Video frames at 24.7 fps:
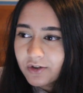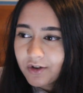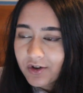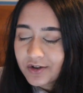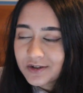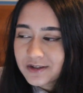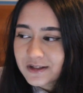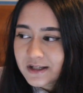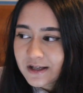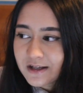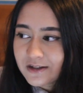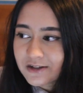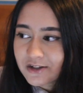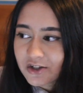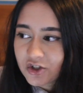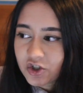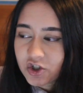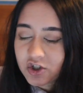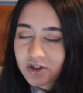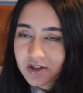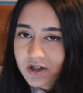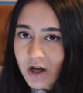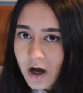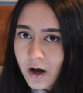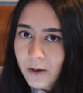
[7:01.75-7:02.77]
of those things that
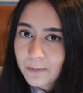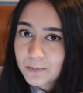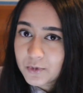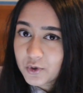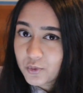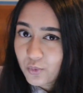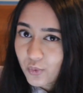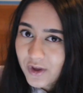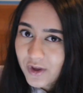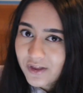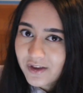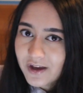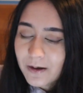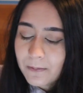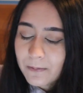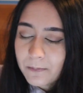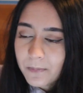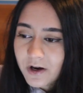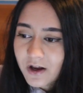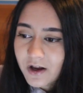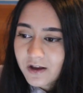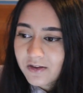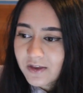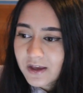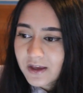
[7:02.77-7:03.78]
just comes with it,
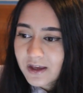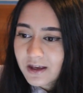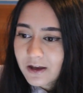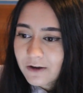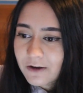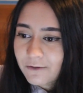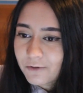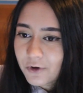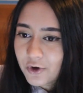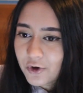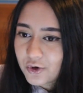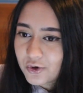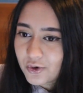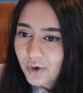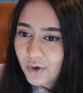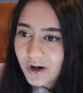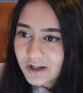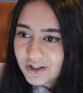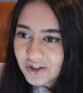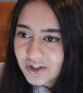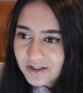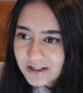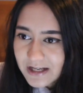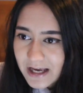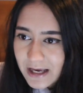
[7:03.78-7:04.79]
but I think if you
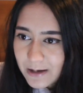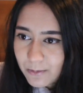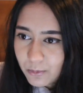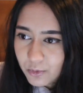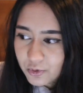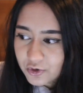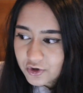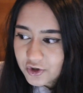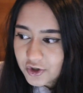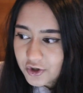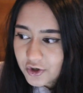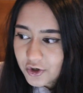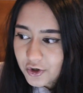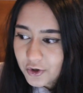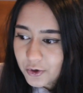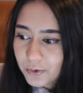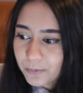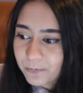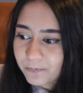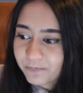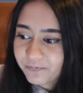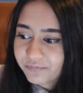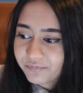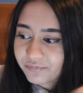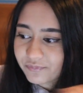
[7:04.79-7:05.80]
are just able to
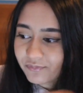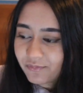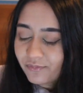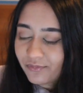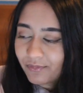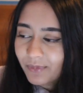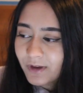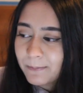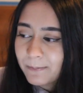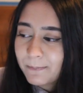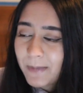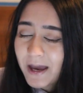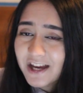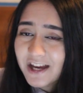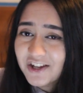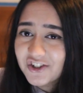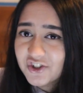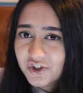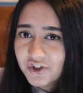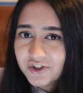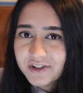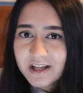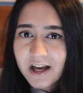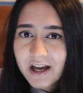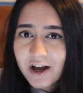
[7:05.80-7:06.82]

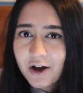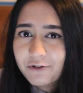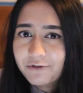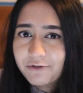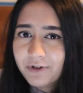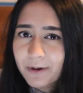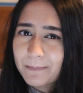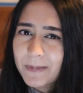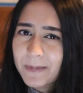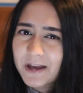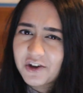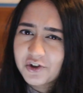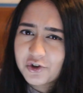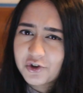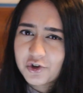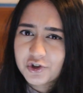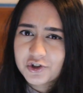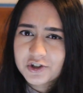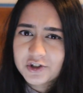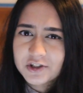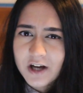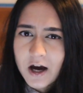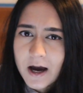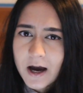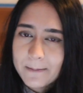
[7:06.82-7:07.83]
pace yourself and make a
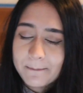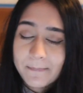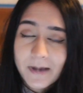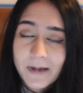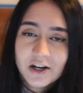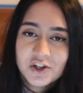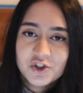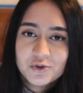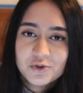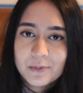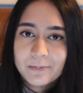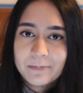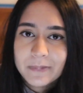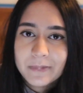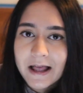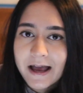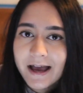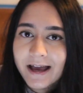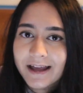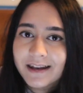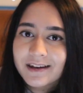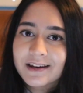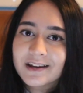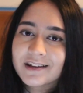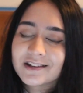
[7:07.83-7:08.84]
good time management
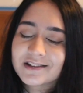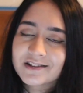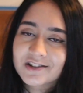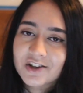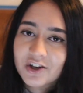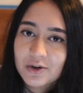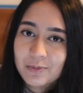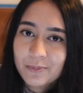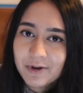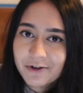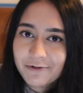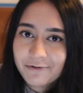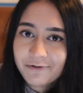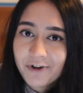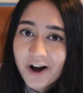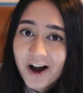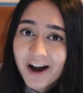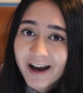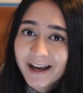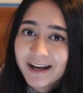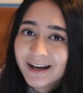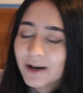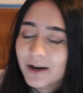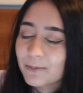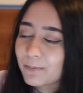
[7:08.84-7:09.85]
plan, it's gonna be
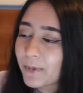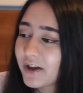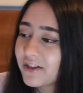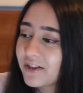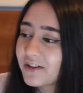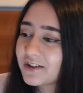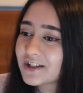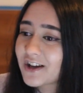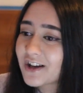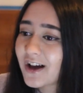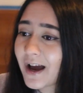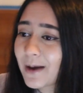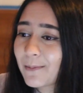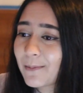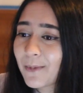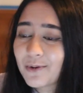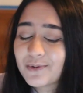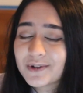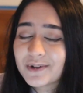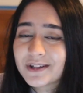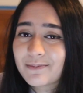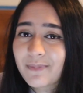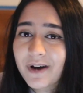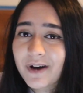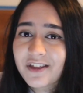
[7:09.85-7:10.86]
fine. And by the time I
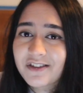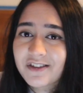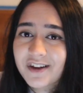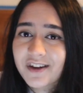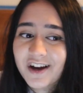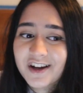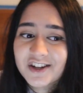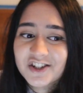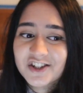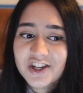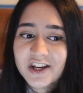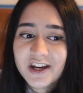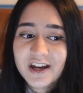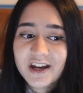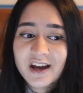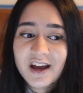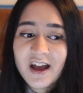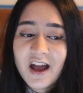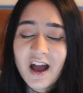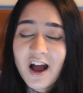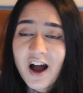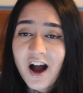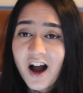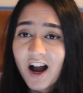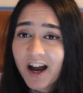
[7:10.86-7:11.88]
was in my third year,
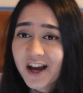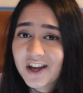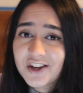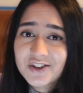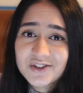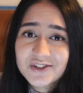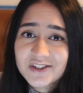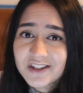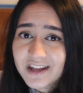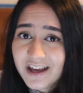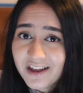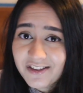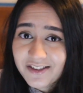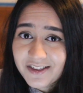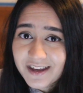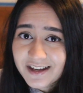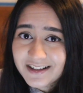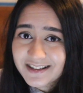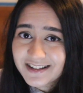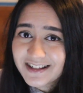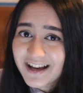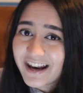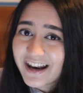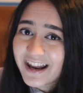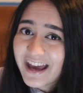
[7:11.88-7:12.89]
I used to get
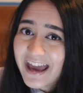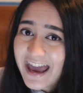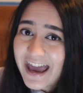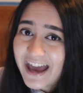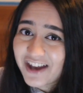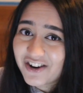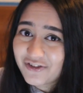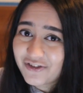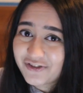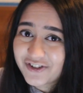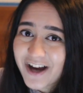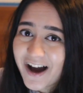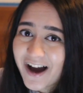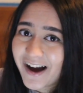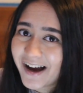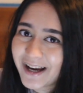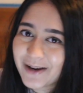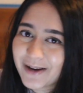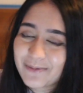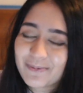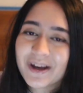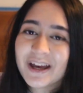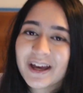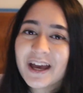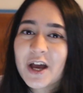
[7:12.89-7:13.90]
things done ahead of
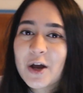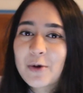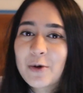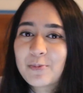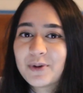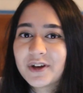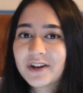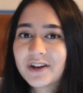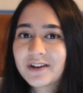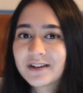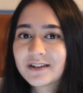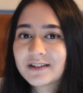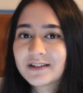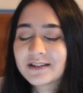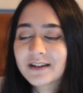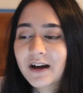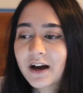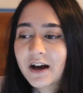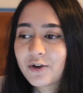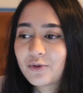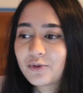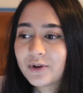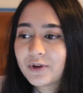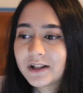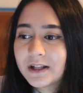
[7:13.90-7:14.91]
time because
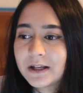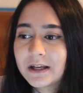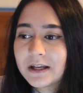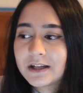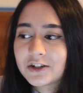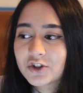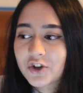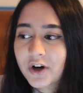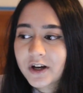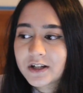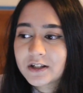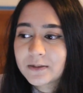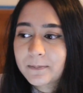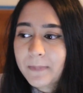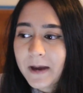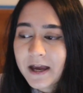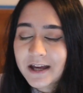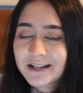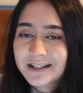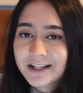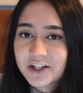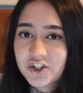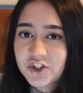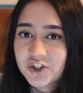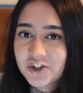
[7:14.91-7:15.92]
I really tried to
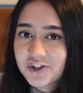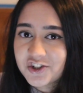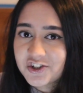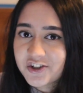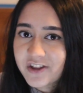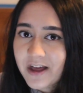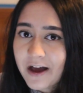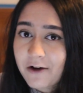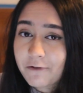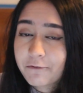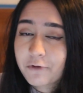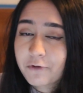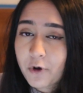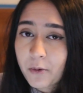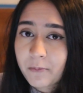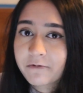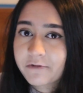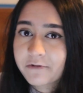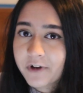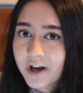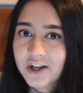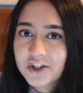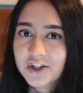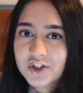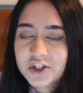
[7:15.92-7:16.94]
pay attention to that from
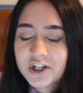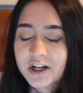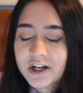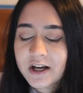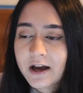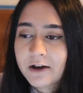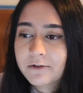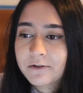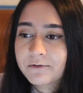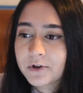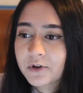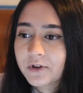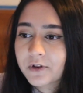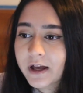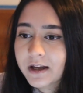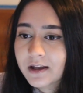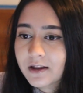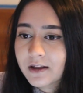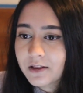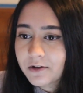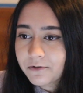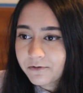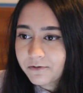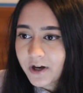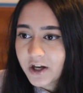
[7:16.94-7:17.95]
first year. I feel like
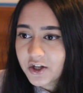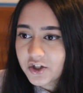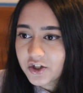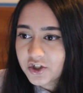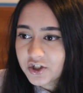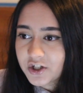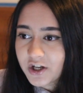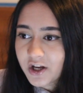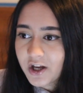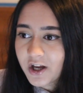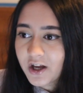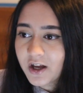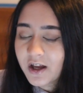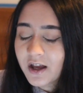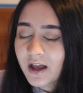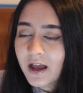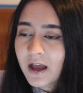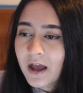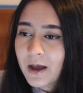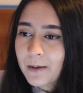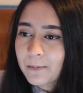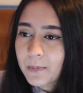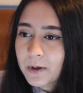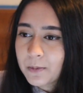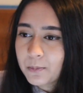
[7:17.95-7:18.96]
in the first year,
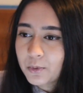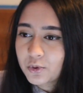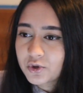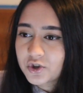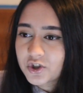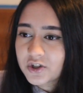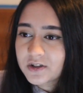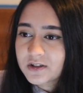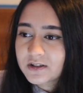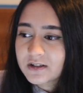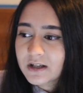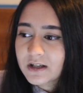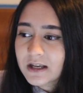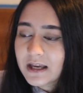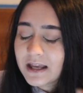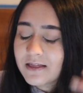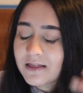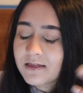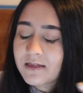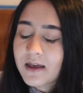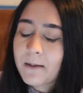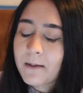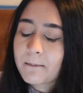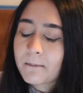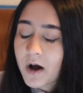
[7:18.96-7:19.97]
people just,
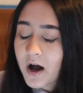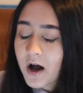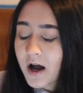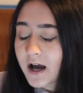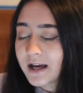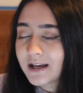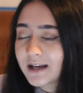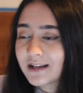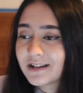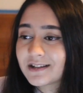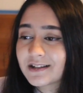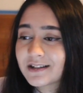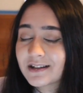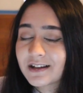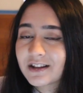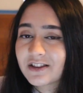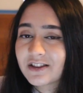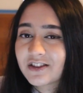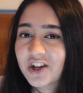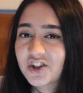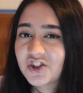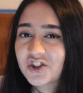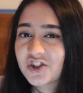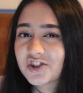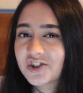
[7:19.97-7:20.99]
in their mind,
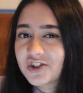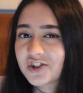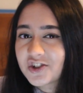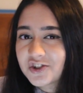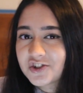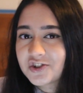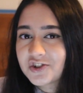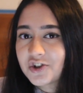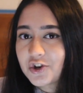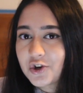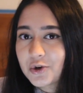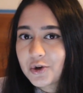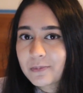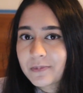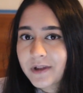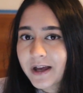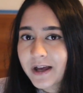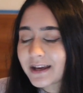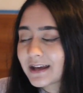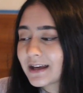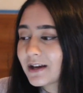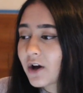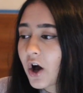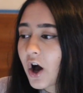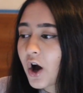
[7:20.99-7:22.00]
they just assume
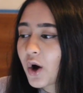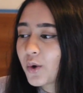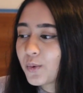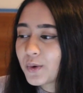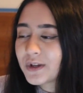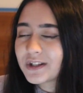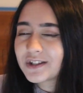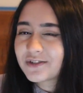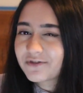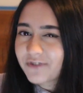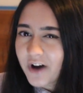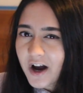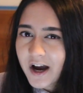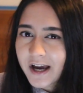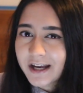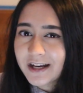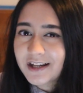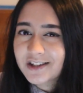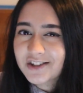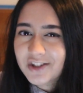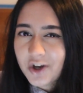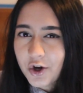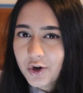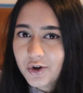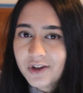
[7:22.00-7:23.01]
like, oh, it's fine,
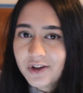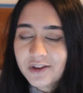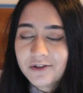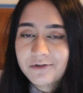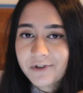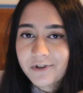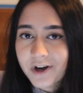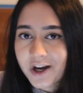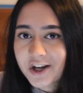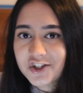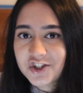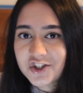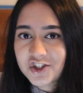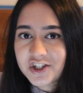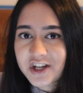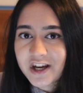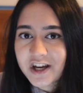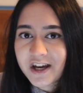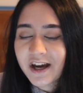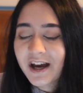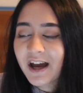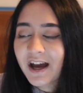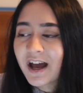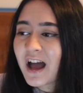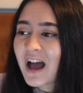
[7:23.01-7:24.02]
it's only the first
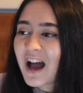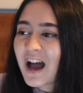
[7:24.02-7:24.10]
year,